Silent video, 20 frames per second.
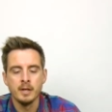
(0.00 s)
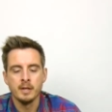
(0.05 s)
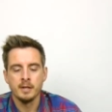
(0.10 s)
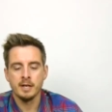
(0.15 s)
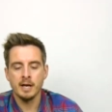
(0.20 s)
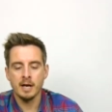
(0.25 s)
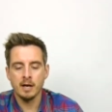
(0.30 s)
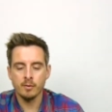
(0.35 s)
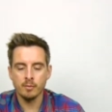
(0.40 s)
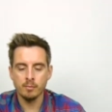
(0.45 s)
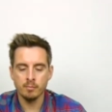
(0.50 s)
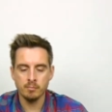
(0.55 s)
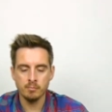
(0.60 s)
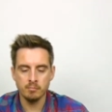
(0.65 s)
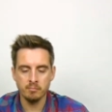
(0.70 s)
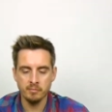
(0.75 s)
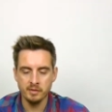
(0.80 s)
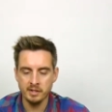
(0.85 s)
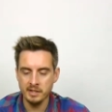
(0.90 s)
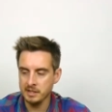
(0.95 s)
Now
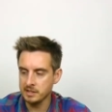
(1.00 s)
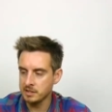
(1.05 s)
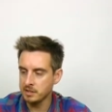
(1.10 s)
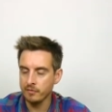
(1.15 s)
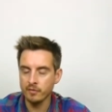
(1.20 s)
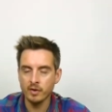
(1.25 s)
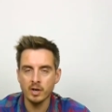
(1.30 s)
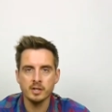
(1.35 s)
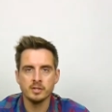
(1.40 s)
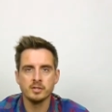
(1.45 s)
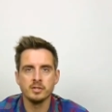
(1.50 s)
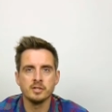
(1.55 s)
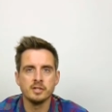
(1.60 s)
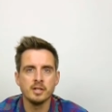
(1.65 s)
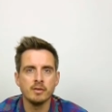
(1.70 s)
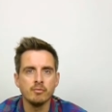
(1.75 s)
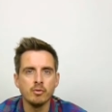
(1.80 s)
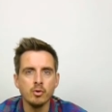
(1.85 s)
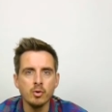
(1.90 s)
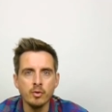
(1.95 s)
these devices,
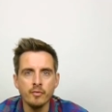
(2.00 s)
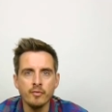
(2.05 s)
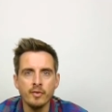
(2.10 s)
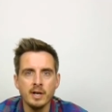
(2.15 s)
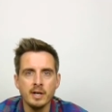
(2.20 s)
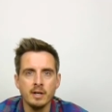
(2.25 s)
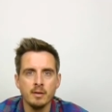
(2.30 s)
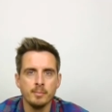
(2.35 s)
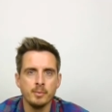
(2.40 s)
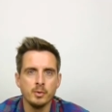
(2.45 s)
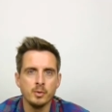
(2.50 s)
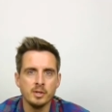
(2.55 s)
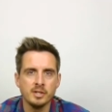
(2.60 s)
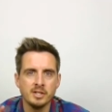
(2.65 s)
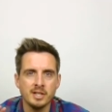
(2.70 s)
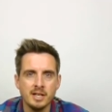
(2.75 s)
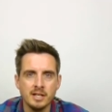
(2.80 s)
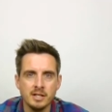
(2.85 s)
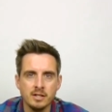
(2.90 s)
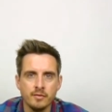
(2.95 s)
they're all available as
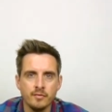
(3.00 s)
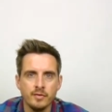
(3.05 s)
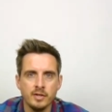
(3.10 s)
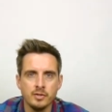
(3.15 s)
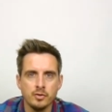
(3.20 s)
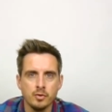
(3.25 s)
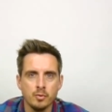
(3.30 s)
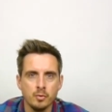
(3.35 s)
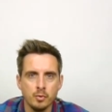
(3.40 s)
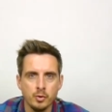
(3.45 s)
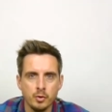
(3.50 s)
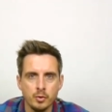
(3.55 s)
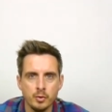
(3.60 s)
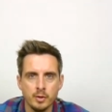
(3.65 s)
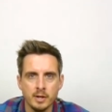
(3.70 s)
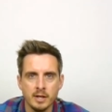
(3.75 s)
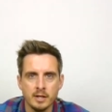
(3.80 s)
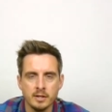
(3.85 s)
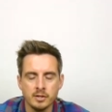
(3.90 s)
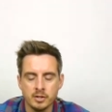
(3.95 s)
individual
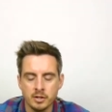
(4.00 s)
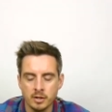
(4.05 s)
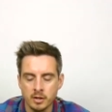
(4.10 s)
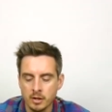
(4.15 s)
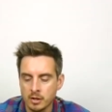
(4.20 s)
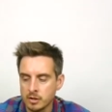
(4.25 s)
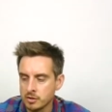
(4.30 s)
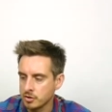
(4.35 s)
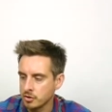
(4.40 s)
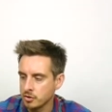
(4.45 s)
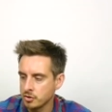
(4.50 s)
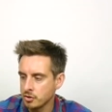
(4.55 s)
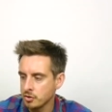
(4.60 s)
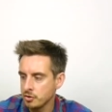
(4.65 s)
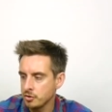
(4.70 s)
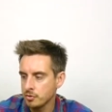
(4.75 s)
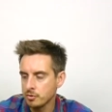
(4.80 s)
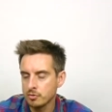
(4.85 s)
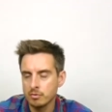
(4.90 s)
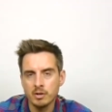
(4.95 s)
units. So should
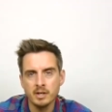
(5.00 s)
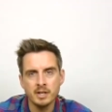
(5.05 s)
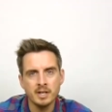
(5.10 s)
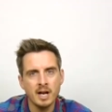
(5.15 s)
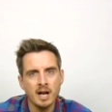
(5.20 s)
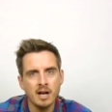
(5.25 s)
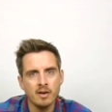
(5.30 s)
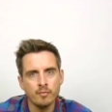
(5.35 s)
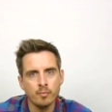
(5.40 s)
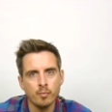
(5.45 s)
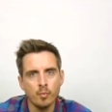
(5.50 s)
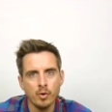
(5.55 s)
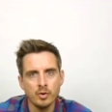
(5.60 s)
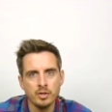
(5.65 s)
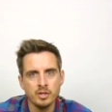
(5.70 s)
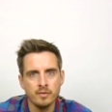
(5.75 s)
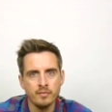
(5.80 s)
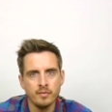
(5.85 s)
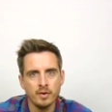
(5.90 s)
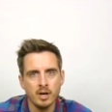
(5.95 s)
you already have one
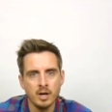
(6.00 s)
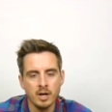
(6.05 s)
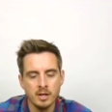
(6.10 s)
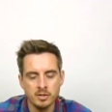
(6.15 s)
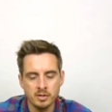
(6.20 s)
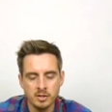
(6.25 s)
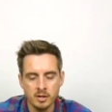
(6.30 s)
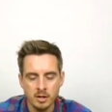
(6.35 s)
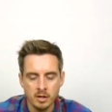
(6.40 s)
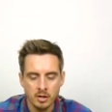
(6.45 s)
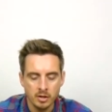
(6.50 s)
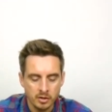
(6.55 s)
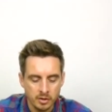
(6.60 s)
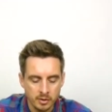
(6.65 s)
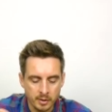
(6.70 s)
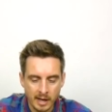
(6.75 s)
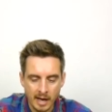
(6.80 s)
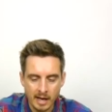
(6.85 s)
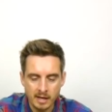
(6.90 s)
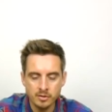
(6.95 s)
device, you
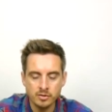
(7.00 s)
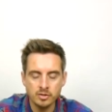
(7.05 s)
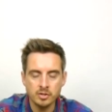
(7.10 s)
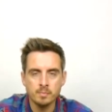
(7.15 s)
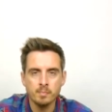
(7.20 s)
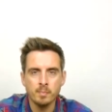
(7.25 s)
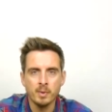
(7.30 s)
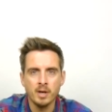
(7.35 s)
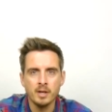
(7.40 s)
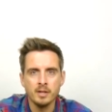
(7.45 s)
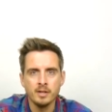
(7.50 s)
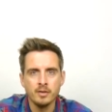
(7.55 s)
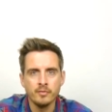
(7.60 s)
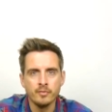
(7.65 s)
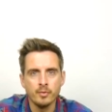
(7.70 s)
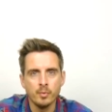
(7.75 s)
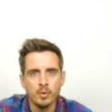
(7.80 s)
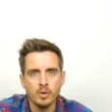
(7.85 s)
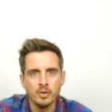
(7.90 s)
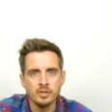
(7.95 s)
can just buy the other
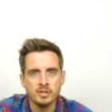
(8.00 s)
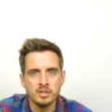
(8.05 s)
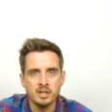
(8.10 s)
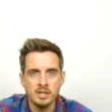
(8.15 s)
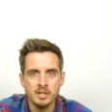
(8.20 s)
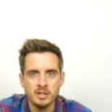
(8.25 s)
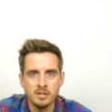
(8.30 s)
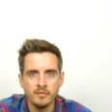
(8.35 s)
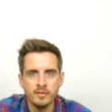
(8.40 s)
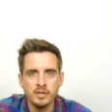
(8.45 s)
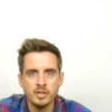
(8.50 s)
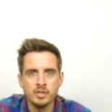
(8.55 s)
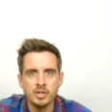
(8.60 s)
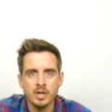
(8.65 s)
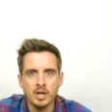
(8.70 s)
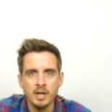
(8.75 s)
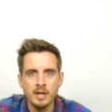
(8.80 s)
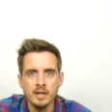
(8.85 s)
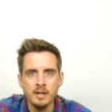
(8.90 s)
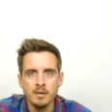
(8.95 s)
ones
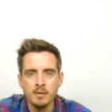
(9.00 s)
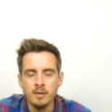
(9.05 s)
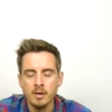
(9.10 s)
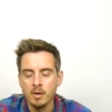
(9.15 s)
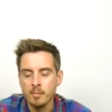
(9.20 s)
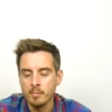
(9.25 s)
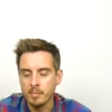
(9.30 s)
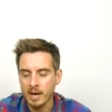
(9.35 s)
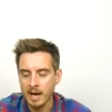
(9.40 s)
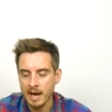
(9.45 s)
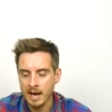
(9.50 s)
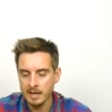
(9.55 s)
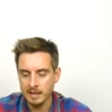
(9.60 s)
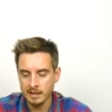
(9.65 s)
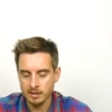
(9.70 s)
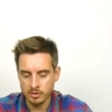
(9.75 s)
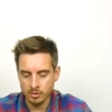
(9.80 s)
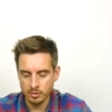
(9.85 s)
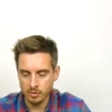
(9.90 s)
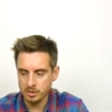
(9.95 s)
individually. But
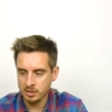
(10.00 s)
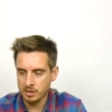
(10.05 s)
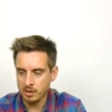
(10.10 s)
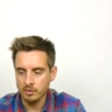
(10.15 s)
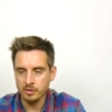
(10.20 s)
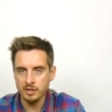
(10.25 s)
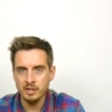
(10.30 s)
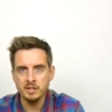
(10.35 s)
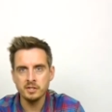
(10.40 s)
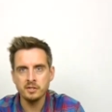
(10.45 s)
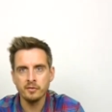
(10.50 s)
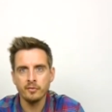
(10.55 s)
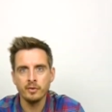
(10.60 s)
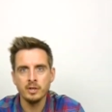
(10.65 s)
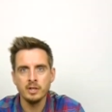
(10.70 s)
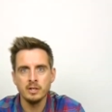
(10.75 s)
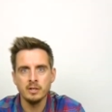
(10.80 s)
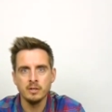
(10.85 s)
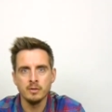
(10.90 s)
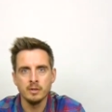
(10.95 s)
Hague do sell these
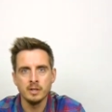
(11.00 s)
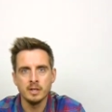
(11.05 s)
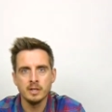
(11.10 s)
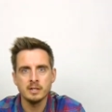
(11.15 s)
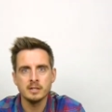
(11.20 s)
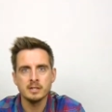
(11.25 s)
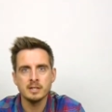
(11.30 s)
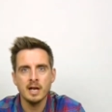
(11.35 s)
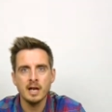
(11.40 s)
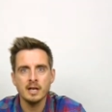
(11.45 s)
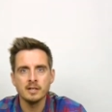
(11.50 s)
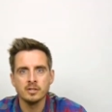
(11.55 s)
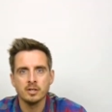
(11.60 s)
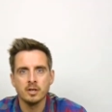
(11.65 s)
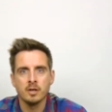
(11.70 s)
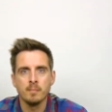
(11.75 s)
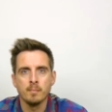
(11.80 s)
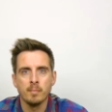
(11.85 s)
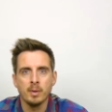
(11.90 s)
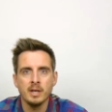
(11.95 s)
three units as a
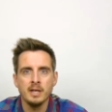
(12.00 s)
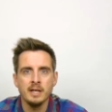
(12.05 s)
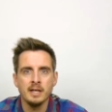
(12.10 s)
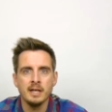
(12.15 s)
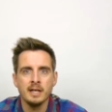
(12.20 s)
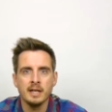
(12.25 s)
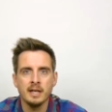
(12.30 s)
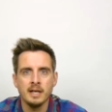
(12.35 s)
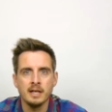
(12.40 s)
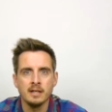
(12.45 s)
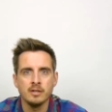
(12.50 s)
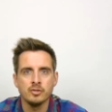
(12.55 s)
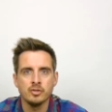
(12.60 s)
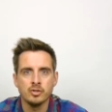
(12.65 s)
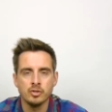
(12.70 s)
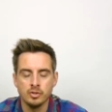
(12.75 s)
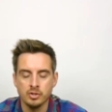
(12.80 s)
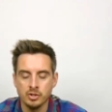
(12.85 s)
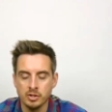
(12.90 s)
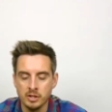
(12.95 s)
complete kit
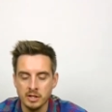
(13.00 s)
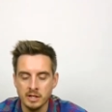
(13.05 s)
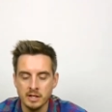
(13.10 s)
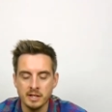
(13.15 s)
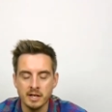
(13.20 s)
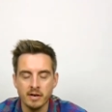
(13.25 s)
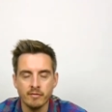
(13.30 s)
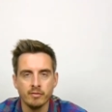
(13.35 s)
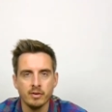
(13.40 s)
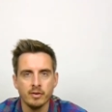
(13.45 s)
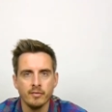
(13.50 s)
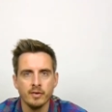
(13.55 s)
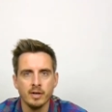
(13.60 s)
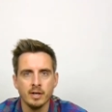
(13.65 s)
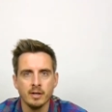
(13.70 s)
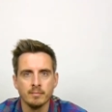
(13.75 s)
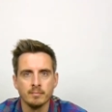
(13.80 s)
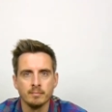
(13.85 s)
should you need everything.